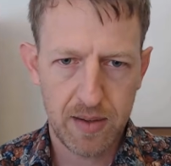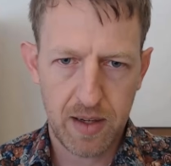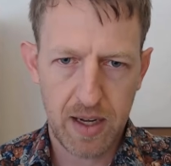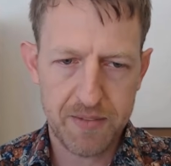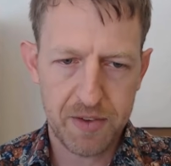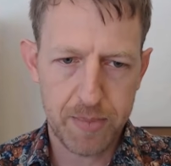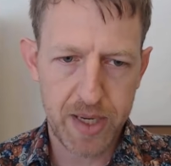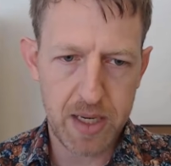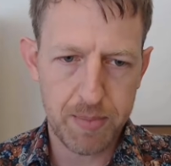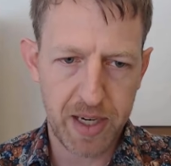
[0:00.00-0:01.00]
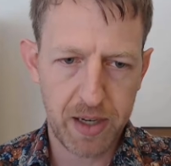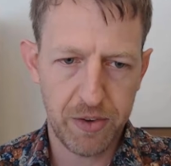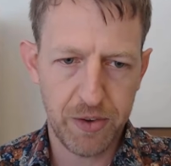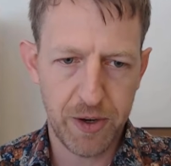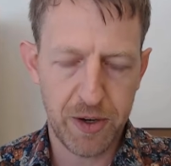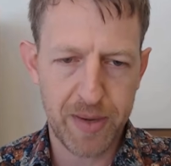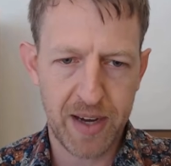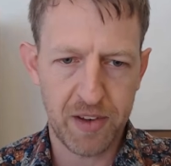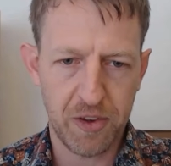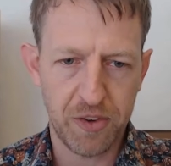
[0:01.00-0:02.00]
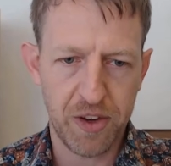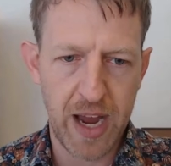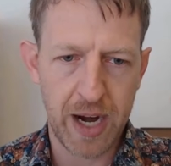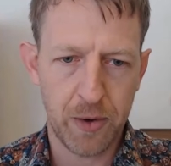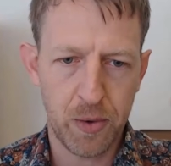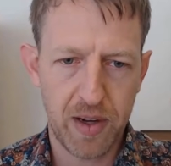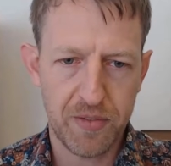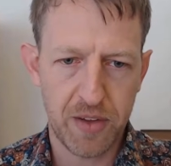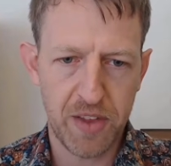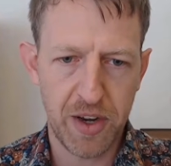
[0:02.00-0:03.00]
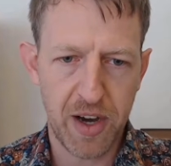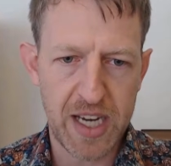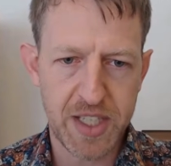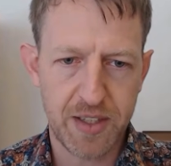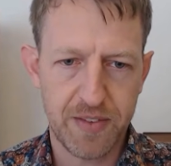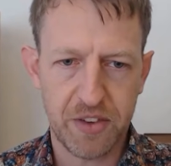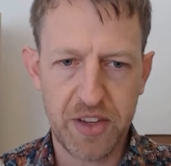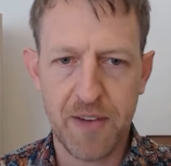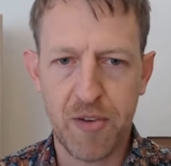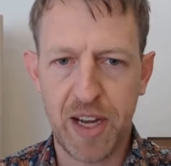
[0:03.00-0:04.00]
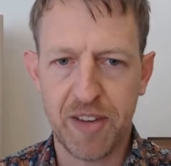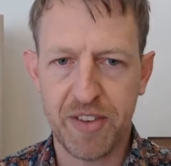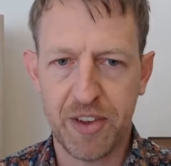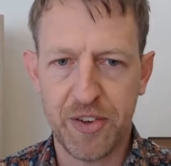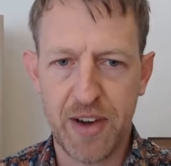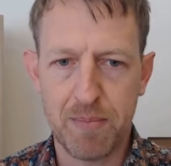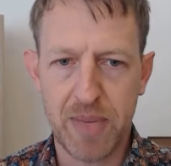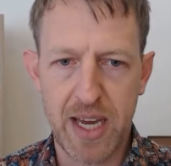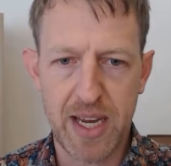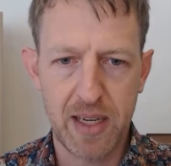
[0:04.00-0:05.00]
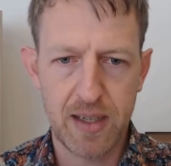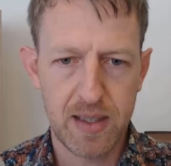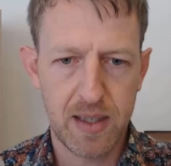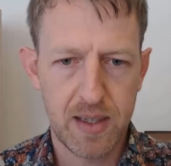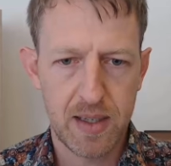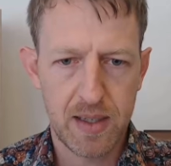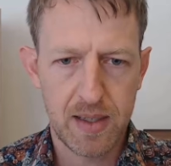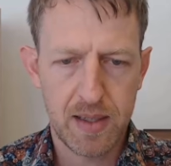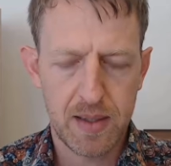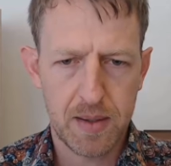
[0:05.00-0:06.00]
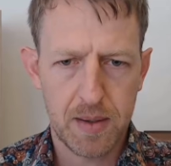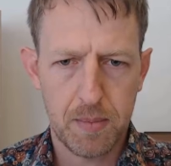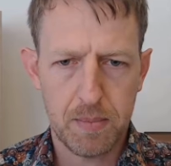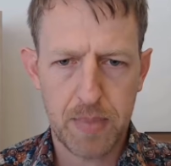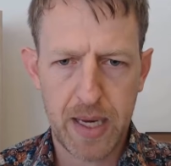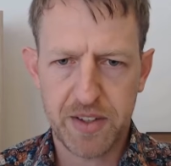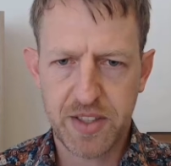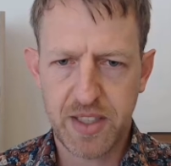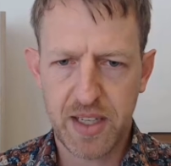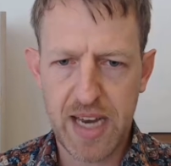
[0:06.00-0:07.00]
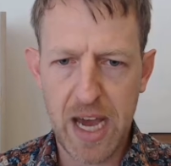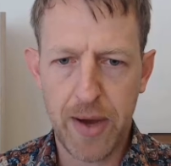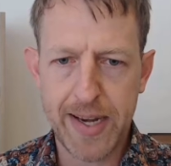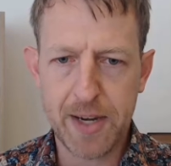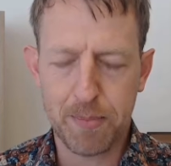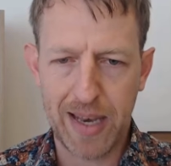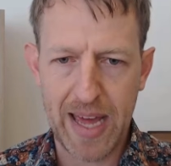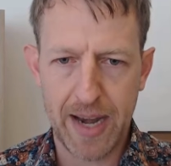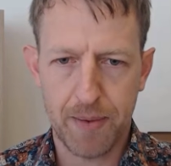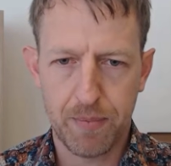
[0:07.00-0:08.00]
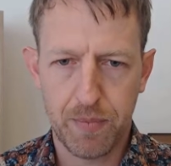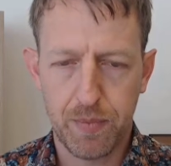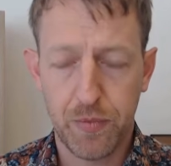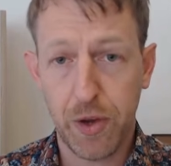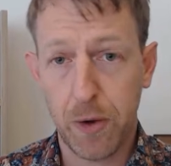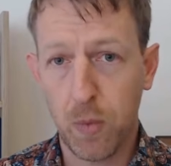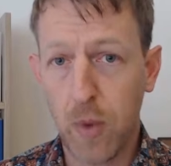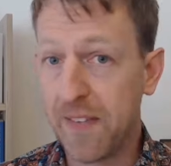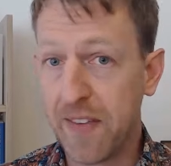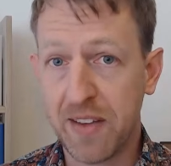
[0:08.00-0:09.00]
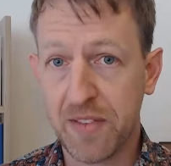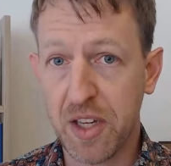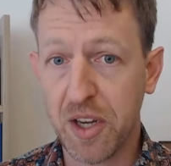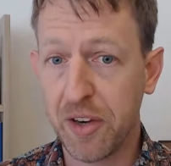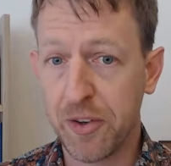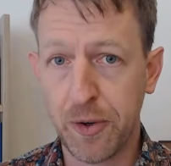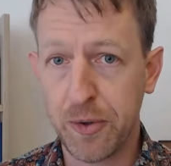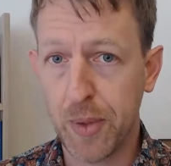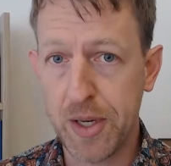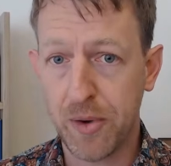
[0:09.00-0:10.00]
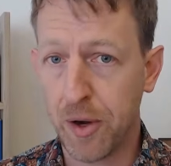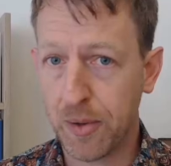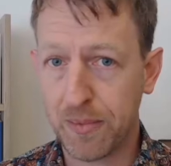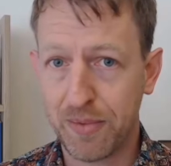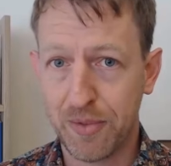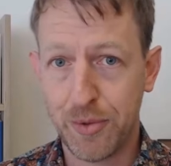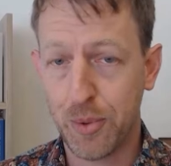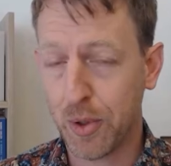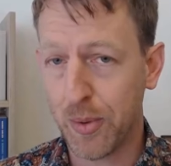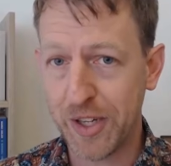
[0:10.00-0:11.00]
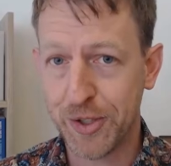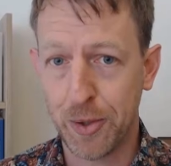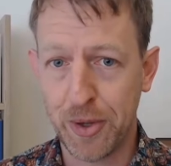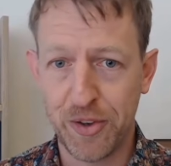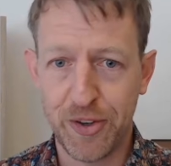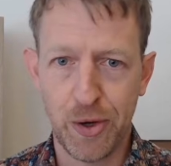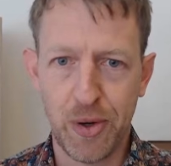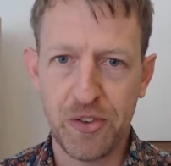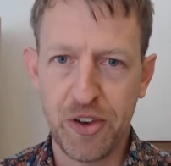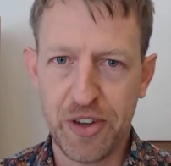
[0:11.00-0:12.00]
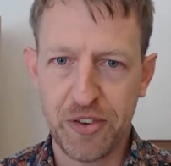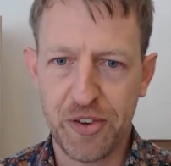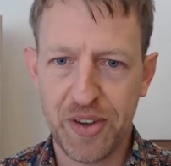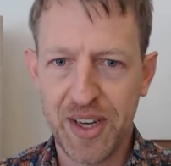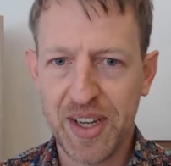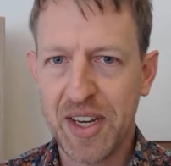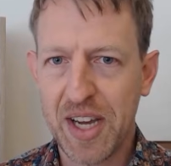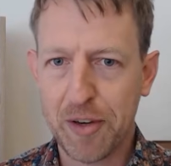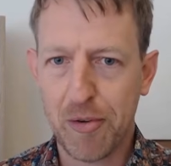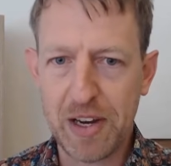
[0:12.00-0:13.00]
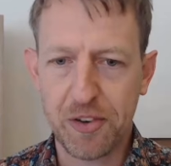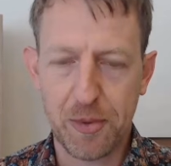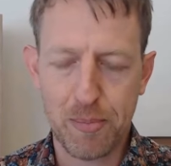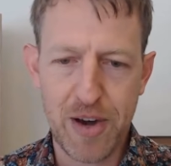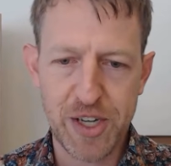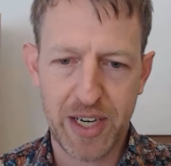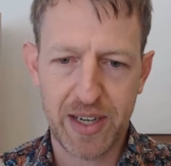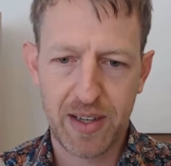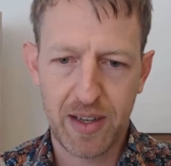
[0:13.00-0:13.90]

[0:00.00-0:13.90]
I have to be a bit concerned about this diagonal. I've got the knight that's covering it for the time being, but now I need a plan. So one thing that you can do when you're not quite sure what to do is to just increase the pressure.